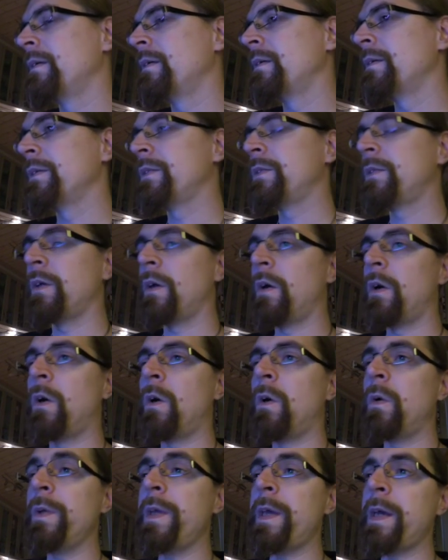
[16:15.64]

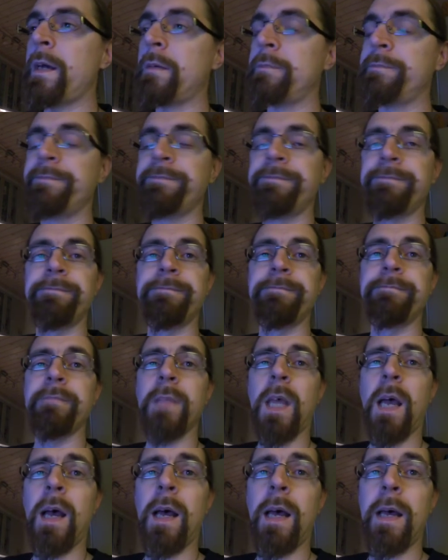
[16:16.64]
So yeah,
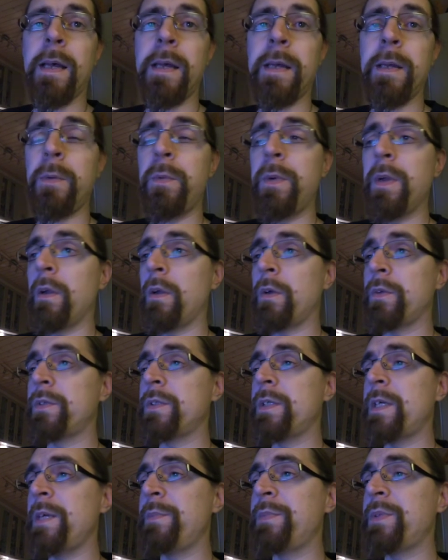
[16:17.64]
I will not
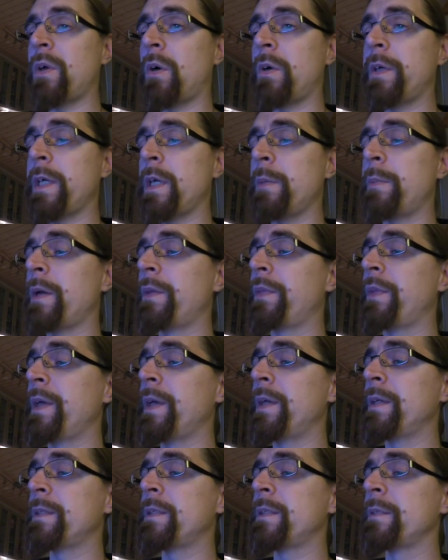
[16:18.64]
keep talking about
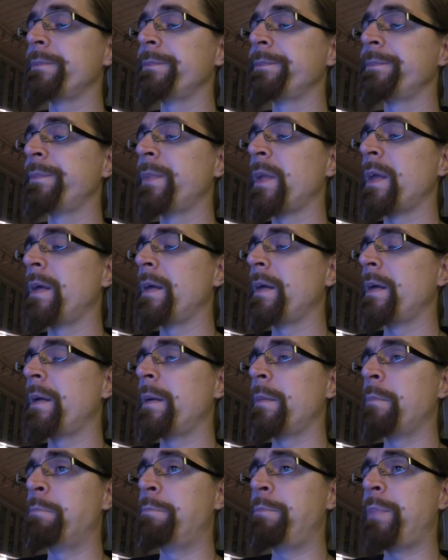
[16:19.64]
this,
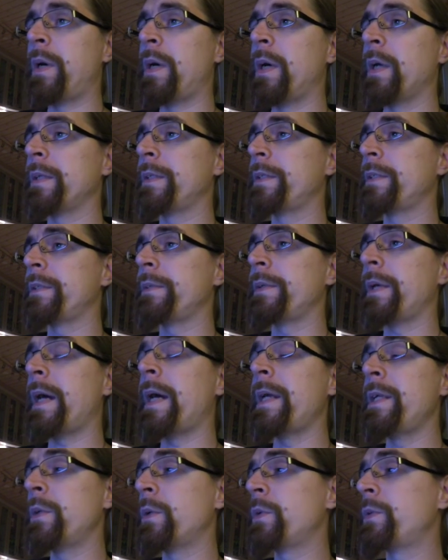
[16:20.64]
but I
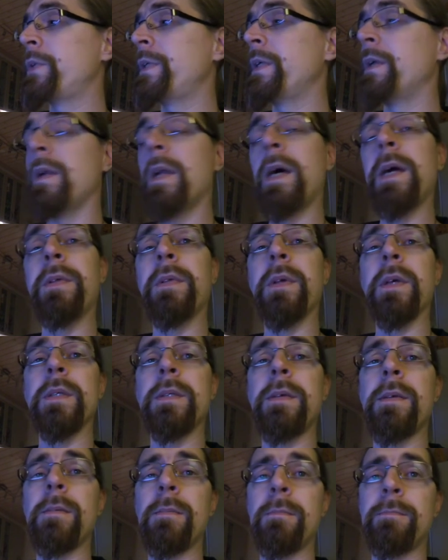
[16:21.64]
don't really like this.